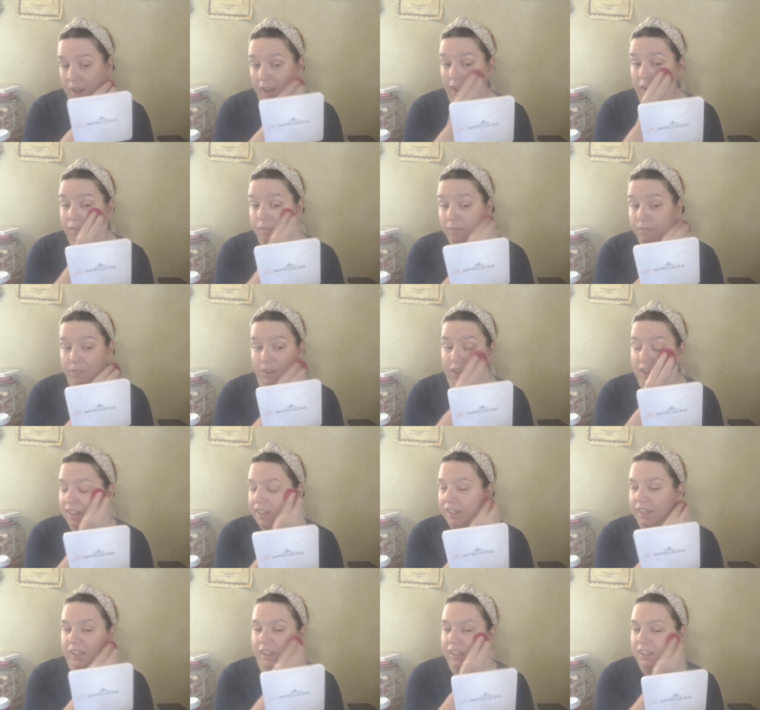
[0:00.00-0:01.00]
have
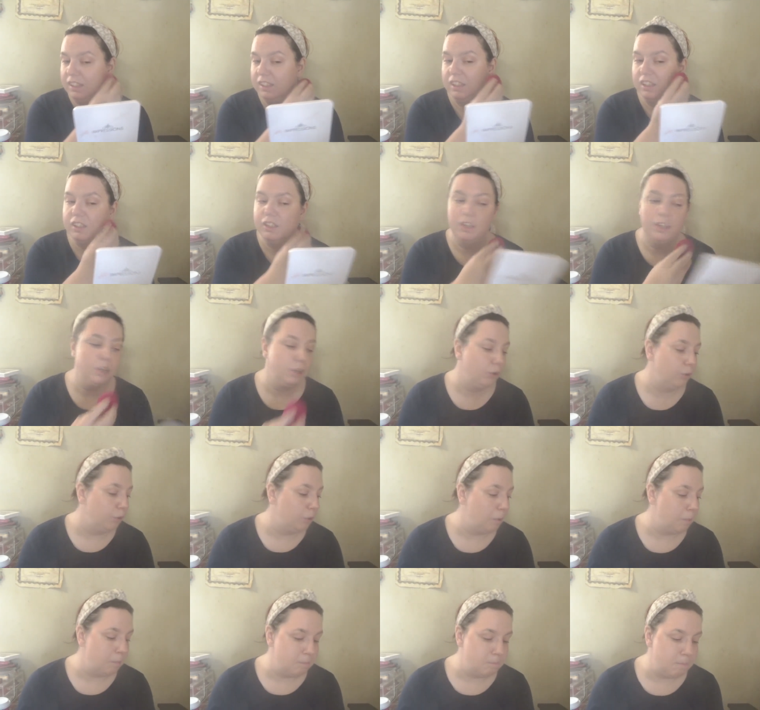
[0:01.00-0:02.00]
fun, you
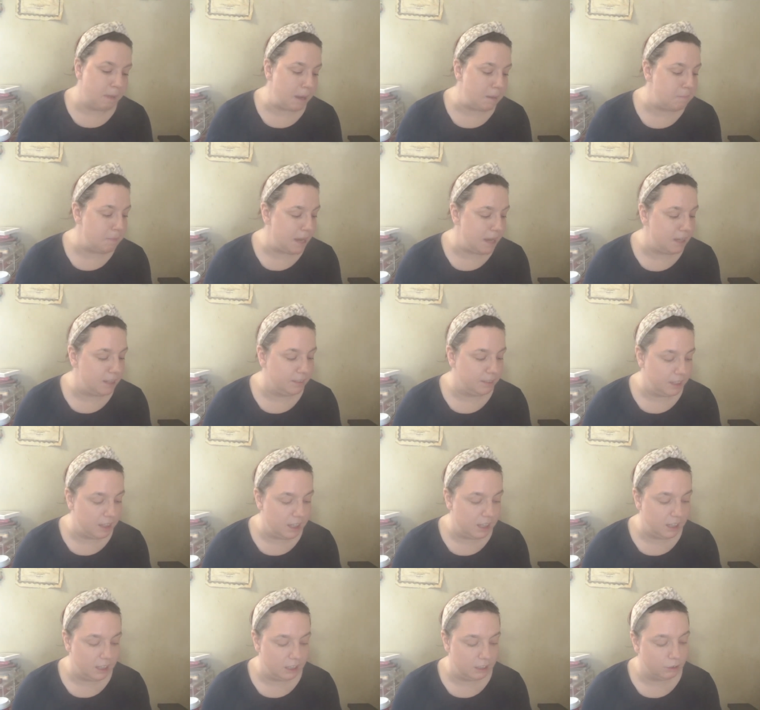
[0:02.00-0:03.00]
know. My main
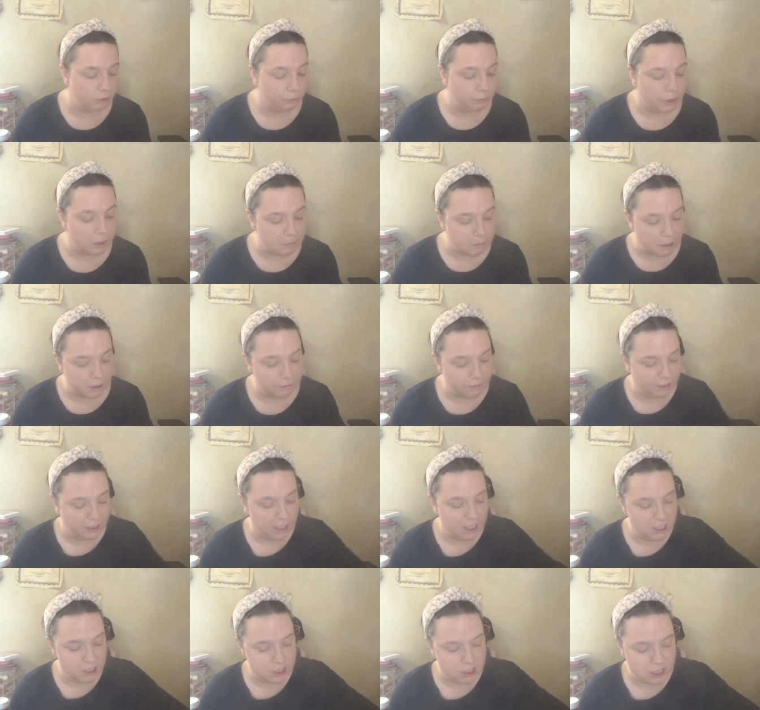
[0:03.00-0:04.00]
thing is when I'm on
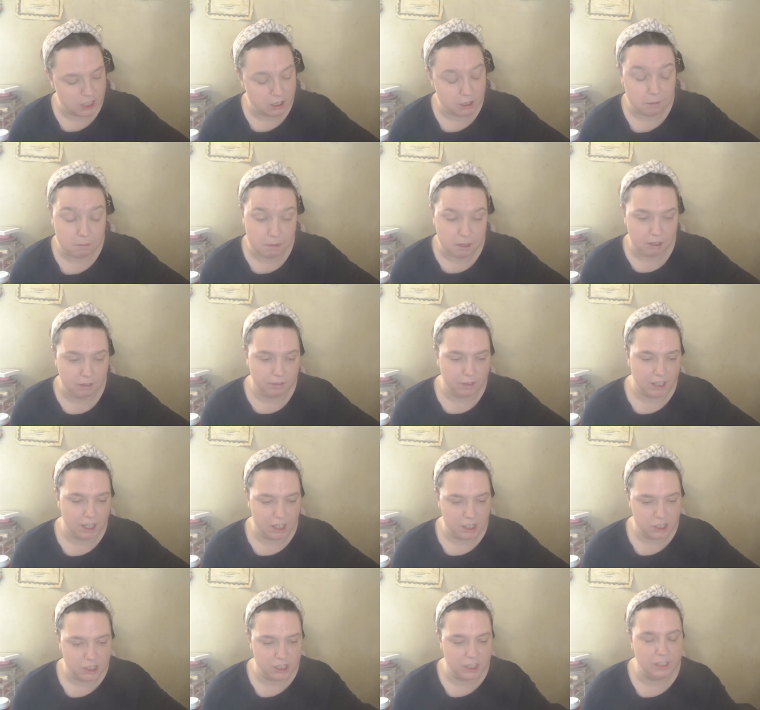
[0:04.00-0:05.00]
vacation, on mini
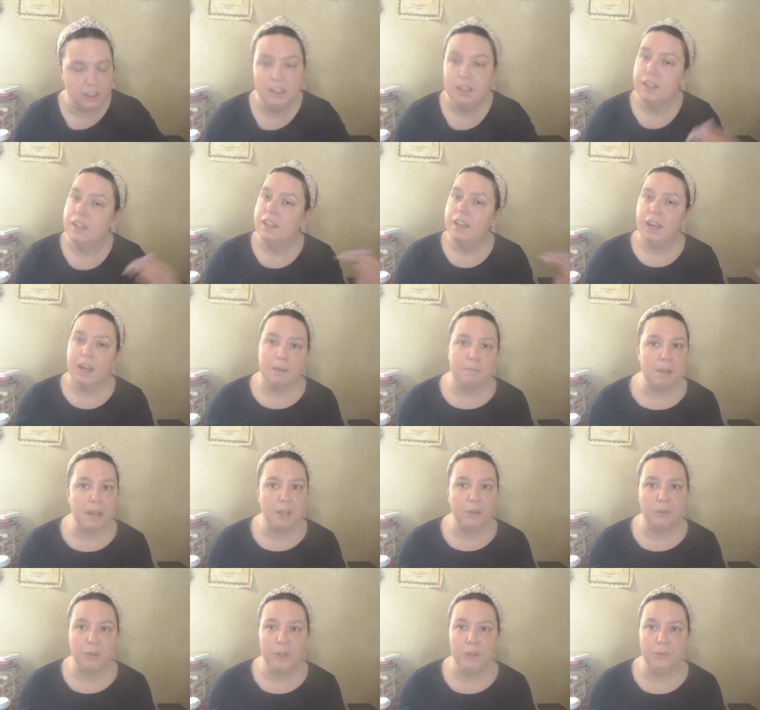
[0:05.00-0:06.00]
vacation. I'm
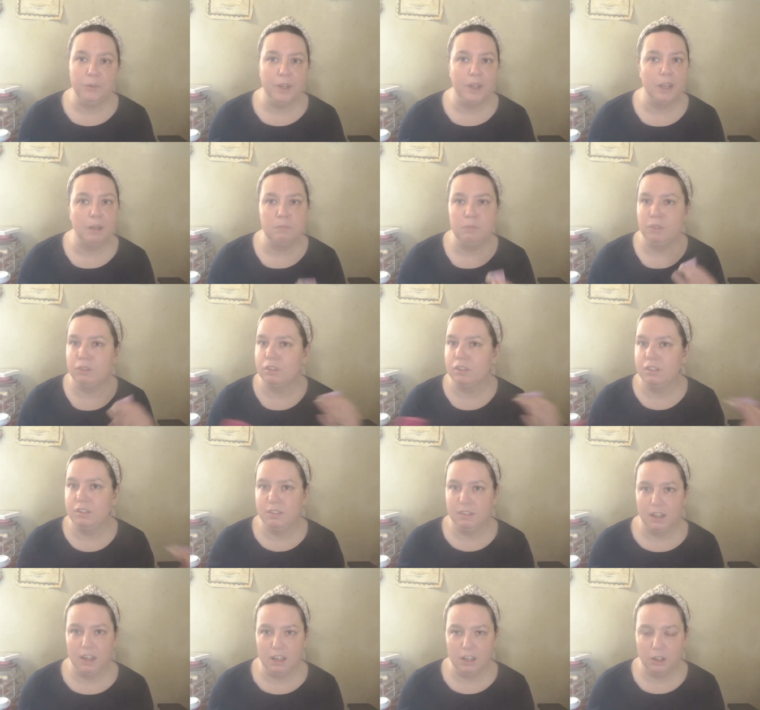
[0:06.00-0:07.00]
not going anywhere. I'm just going to
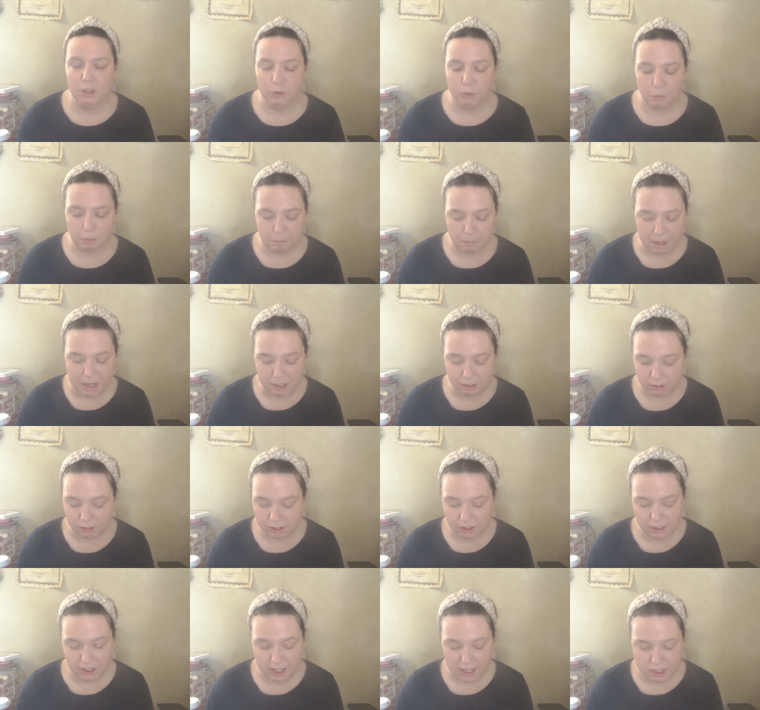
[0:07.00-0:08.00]
stay home.
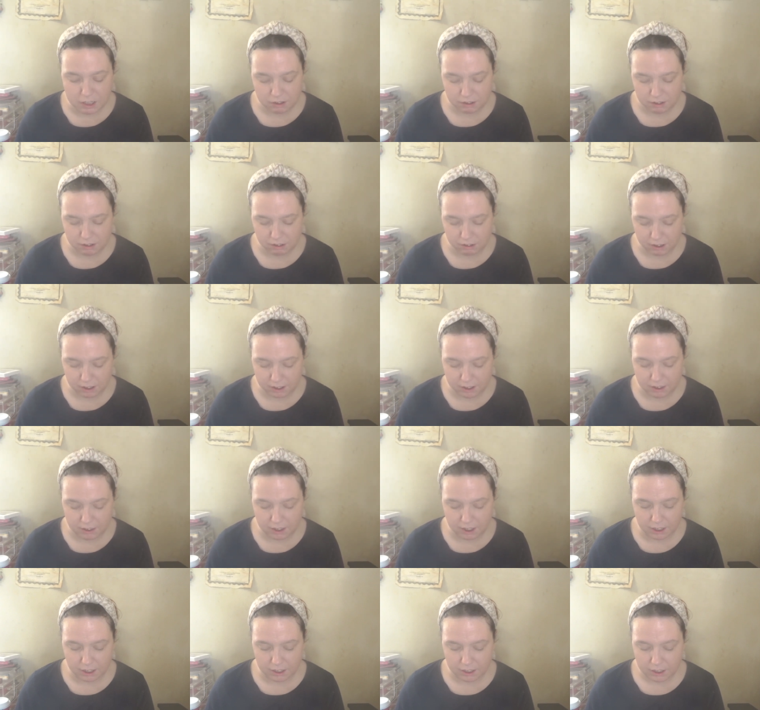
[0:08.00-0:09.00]
Basically, I just decided
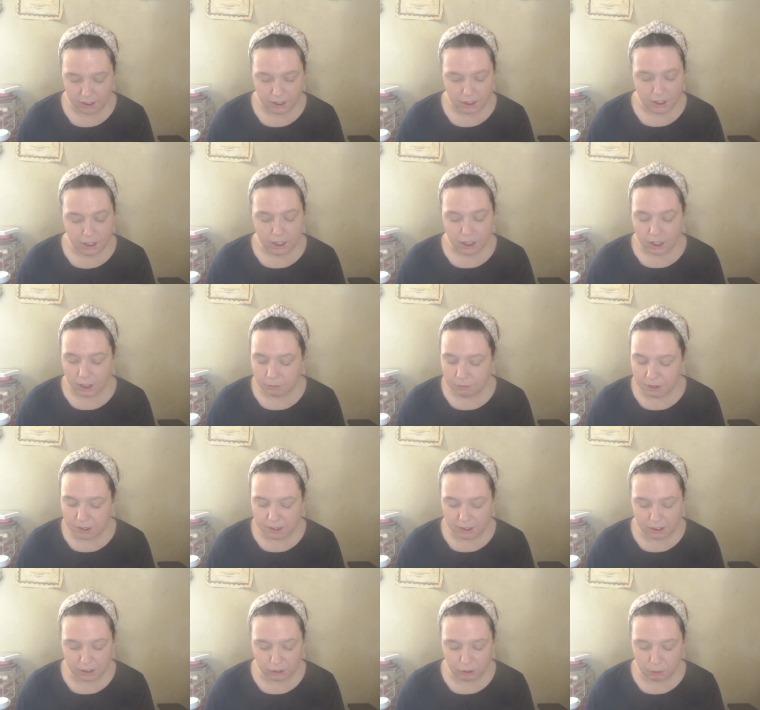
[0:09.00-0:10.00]
that I'm going
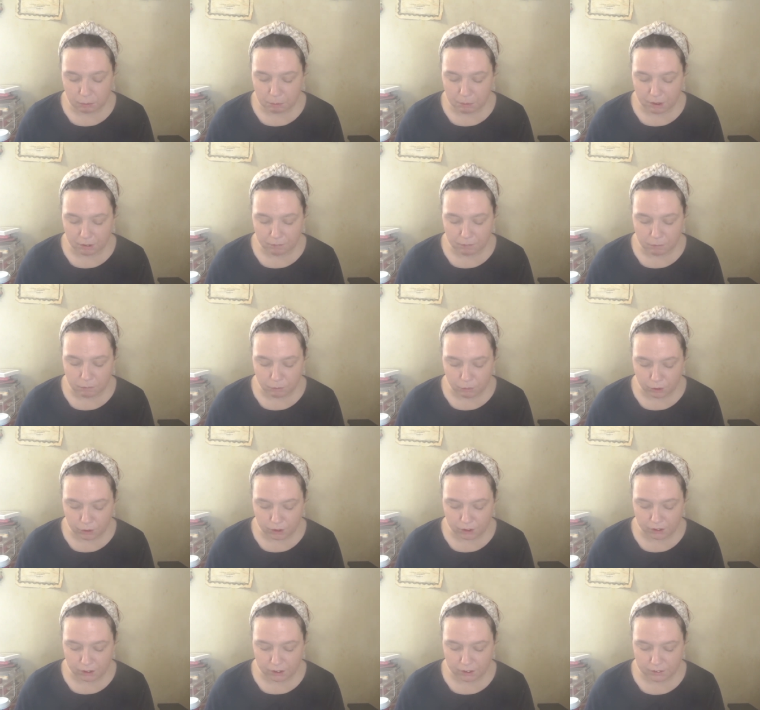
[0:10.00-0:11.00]
to take a little break from
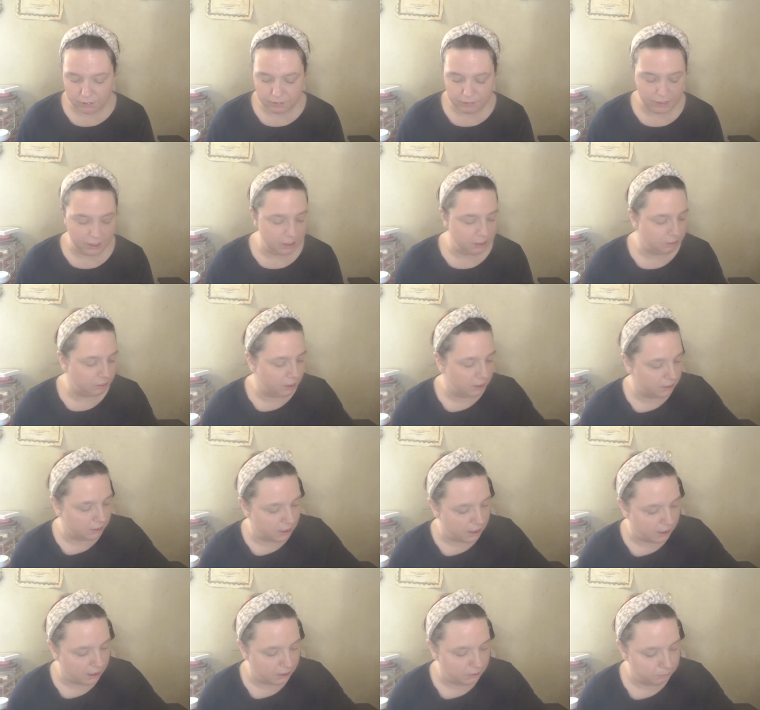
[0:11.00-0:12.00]
work, things like
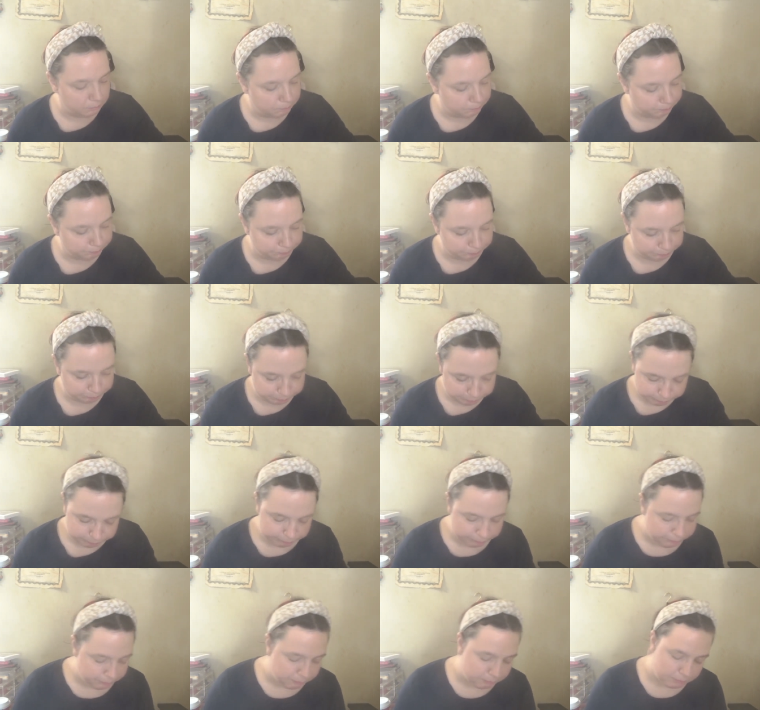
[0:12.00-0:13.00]
that.
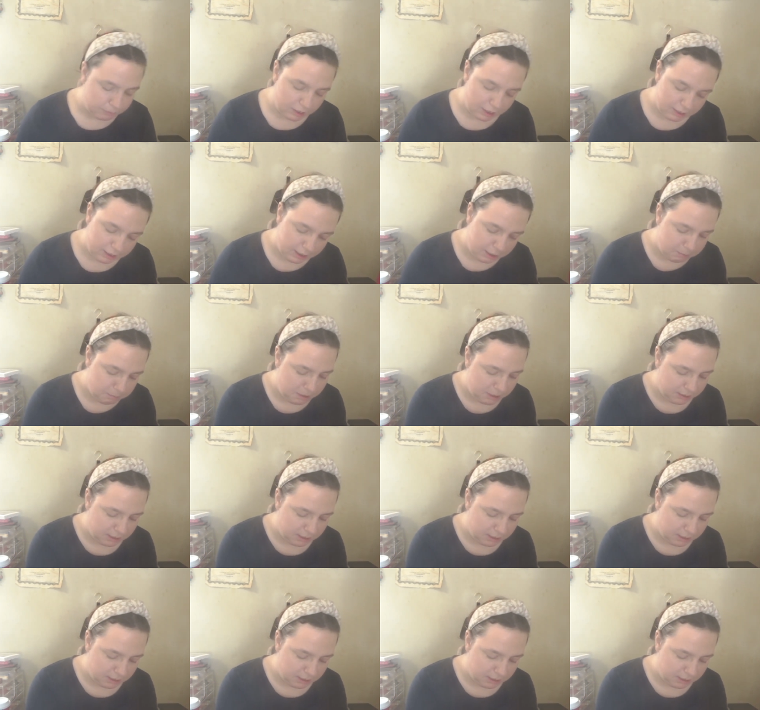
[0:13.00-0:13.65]
Give me